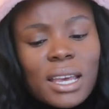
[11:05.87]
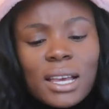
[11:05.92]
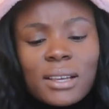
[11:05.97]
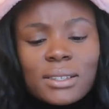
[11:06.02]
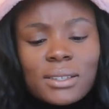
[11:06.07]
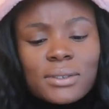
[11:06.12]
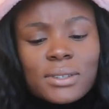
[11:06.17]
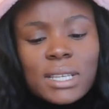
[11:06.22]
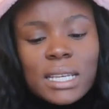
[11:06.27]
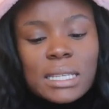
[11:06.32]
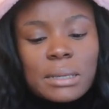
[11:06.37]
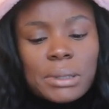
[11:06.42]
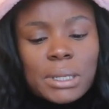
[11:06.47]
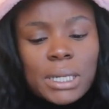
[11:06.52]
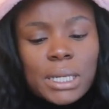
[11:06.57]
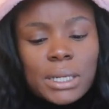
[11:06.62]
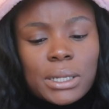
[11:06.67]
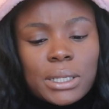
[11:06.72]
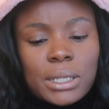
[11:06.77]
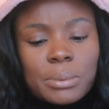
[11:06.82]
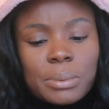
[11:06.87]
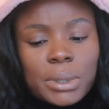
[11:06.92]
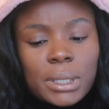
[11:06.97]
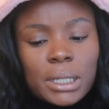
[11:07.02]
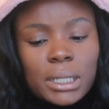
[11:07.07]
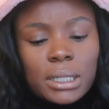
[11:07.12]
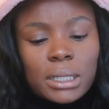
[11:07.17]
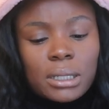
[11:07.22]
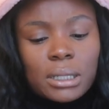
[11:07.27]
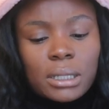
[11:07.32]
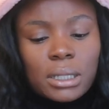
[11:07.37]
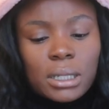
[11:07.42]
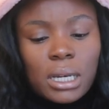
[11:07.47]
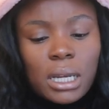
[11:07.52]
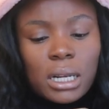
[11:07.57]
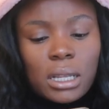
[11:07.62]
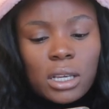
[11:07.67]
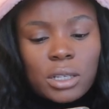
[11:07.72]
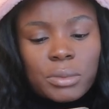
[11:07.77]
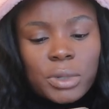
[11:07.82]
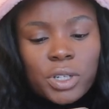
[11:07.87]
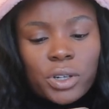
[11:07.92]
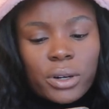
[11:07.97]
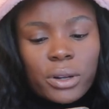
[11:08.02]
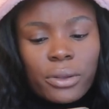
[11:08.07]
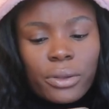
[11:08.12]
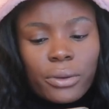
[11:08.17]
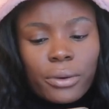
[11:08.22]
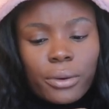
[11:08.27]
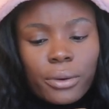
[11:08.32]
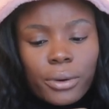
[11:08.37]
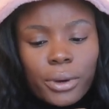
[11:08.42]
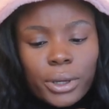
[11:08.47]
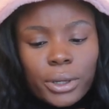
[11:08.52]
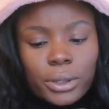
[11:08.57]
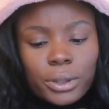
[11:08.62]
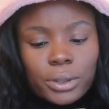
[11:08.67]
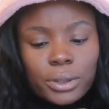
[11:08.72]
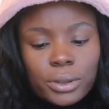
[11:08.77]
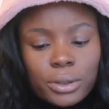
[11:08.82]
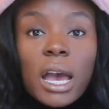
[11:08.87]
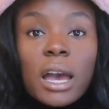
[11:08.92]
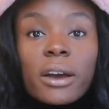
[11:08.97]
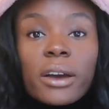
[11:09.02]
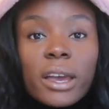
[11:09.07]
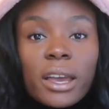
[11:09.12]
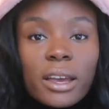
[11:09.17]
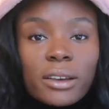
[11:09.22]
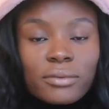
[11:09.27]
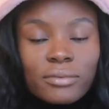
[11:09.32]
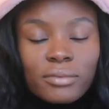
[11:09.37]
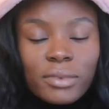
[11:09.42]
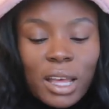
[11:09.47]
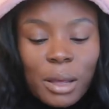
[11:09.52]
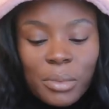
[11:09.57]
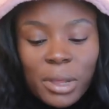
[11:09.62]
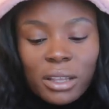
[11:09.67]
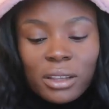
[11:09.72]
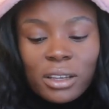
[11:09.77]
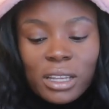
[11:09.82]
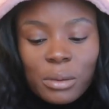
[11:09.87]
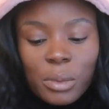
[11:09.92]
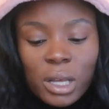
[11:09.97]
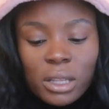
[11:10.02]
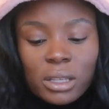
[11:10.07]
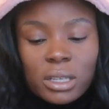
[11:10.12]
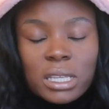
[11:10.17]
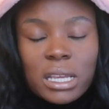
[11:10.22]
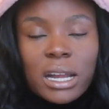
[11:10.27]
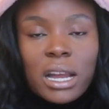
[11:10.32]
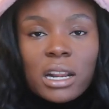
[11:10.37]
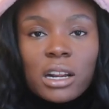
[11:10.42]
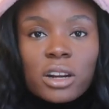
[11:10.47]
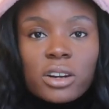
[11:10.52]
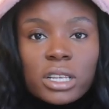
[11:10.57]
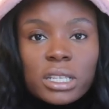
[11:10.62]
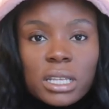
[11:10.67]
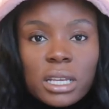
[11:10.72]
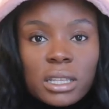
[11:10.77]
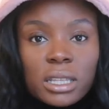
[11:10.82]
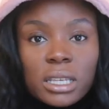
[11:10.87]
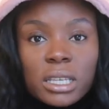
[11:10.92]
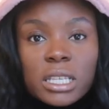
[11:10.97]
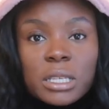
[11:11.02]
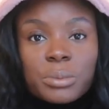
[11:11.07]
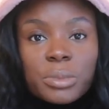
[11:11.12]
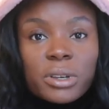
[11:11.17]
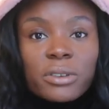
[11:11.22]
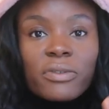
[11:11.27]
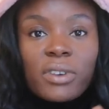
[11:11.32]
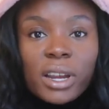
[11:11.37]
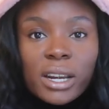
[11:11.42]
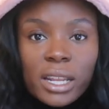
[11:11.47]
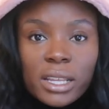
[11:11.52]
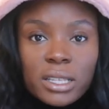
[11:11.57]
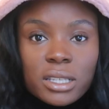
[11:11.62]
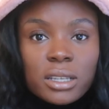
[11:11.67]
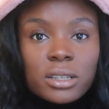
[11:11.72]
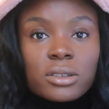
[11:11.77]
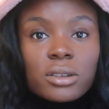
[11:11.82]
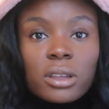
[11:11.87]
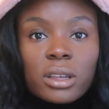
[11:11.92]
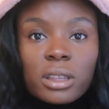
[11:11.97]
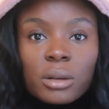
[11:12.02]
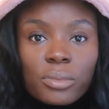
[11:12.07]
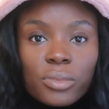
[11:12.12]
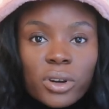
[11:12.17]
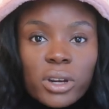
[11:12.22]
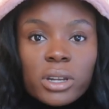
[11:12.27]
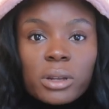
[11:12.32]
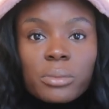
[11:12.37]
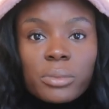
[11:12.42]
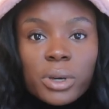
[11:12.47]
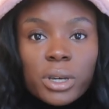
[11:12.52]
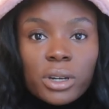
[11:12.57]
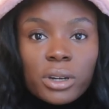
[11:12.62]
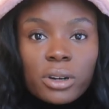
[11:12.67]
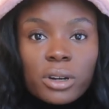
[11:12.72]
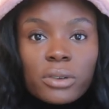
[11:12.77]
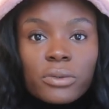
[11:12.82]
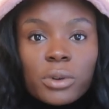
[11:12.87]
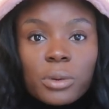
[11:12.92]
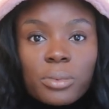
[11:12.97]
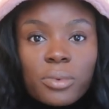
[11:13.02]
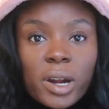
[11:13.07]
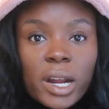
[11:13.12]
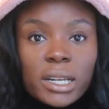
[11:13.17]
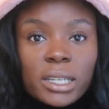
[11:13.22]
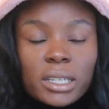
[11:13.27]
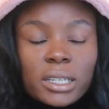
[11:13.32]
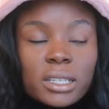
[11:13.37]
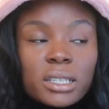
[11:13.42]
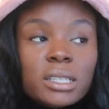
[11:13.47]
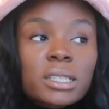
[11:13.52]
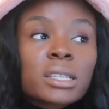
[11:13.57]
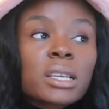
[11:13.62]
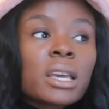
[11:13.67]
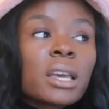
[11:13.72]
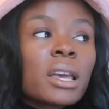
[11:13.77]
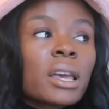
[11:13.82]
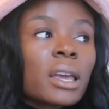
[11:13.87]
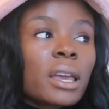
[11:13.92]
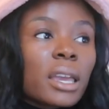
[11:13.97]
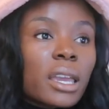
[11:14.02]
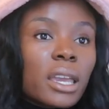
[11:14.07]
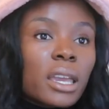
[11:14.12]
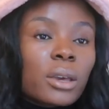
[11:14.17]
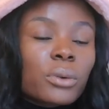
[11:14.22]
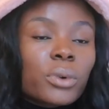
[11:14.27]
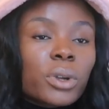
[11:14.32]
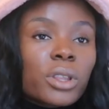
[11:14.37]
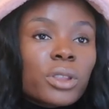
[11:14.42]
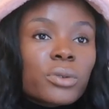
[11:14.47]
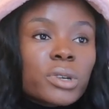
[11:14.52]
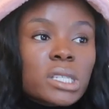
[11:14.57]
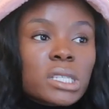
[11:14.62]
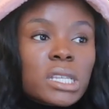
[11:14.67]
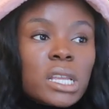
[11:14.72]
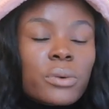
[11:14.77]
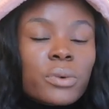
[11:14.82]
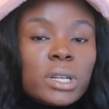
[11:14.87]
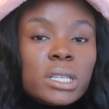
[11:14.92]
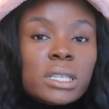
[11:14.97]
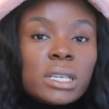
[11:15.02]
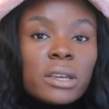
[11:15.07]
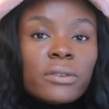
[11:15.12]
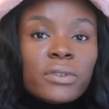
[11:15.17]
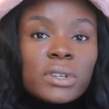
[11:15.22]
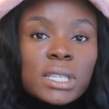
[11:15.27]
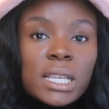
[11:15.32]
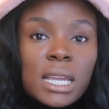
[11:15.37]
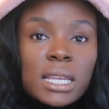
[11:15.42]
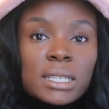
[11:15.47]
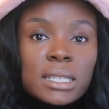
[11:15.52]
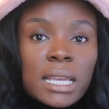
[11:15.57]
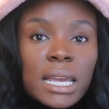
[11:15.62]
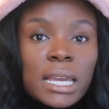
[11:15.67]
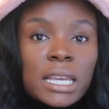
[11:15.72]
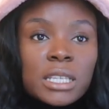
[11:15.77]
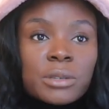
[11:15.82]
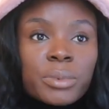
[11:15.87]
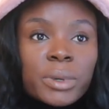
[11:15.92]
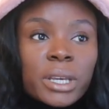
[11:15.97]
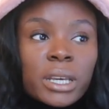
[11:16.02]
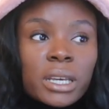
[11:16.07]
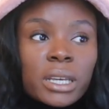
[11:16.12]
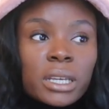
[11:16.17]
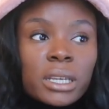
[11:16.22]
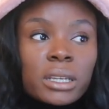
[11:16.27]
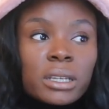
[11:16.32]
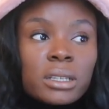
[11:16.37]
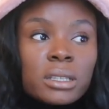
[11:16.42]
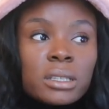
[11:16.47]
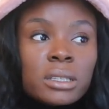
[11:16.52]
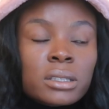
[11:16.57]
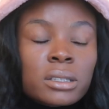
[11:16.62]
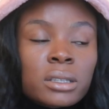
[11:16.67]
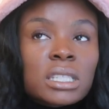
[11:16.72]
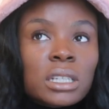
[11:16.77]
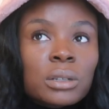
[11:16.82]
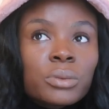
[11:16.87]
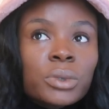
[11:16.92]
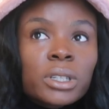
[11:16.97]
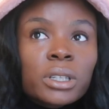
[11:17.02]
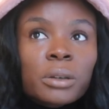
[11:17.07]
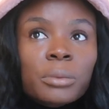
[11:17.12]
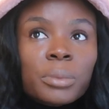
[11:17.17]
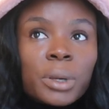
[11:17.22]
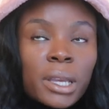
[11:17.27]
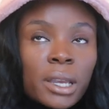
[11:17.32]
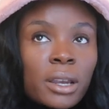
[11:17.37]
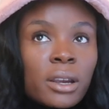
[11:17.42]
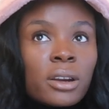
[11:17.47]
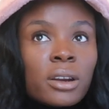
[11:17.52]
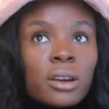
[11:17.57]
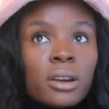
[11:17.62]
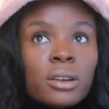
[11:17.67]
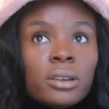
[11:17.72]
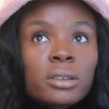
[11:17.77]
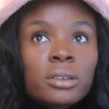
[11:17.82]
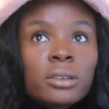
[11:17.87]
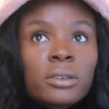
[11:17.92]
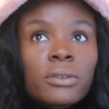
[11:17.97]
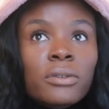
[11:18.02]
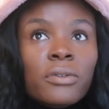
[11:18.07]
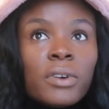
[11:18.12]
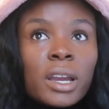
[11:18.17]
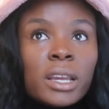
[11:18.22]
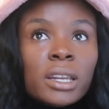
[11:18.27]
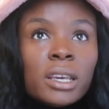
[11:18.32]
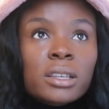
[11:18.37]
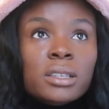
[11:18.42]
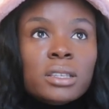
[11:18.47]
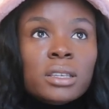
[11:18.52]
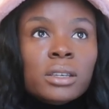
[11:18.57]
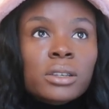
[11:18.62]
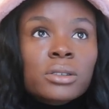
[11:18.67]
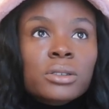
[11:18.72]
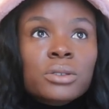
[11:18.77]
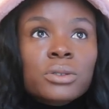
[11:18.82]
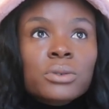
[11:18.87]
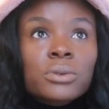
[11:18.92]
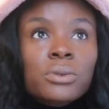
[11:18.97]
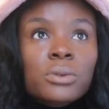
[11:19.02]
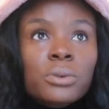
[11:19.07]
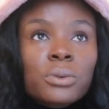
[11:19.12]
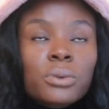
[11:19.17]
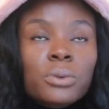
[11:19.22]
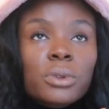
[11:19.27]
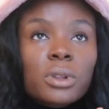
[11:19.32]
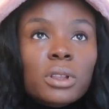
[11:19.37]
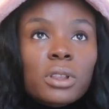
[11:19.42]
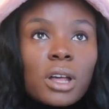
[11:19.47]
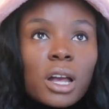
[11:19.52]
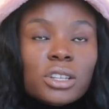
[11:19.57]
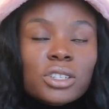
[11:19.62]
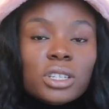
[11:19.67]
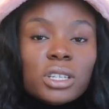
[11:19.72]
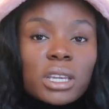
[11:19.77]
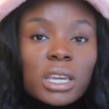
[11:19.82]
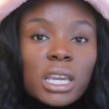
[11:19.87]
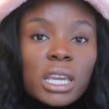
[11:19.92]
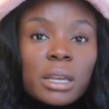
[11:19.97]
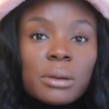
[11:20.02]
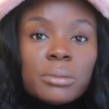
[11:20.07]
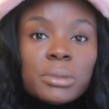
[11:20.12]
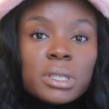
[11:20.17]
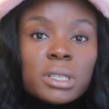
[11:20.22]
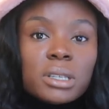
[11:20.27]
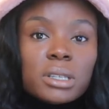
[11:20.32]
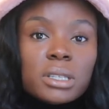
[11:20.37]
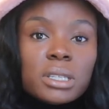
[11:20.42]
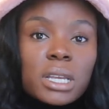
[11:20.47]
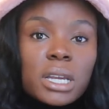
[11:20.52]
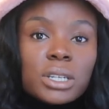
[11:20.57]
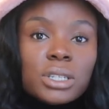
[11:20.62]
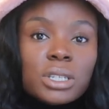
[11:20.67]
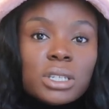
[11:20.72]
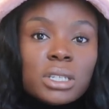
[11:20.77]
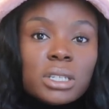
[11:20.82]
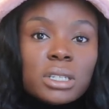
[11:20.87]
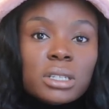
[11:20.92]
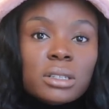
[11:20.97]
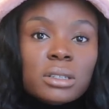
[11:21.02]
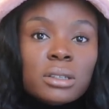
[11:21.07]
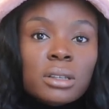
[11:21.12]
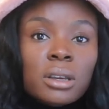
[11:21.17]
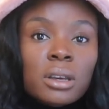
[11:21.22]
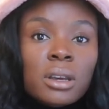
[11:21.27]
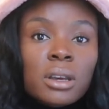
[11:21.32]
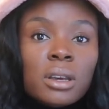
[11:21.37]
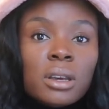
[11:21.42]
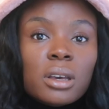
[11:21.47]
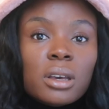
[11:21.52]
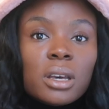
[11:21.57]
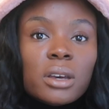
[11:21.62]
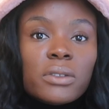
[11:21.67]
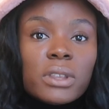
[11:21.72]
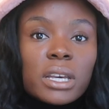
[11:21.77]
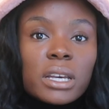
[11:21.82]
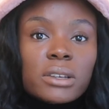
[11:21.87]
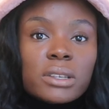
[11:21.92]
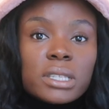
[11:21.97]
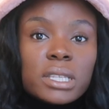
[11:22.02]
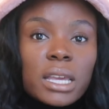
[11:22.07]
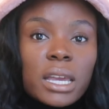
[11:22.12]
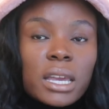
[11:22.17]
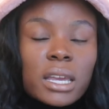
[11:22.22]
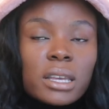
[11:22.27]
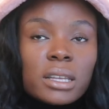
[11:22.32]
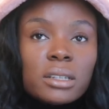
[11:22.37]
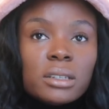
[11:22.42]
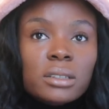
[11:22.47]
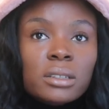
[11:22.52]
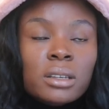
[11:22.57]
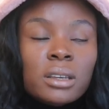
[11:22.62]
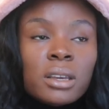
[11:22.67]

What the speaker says: I was gonna say something else, but I kind of lost my train of thought. Okay, I'm like looking at my list. I kind of already said this, but financing is like the bread and butter of your practice. And one of the reasons I wanted to emphasize that is because someone compared financings to the logic games section of the LSAT.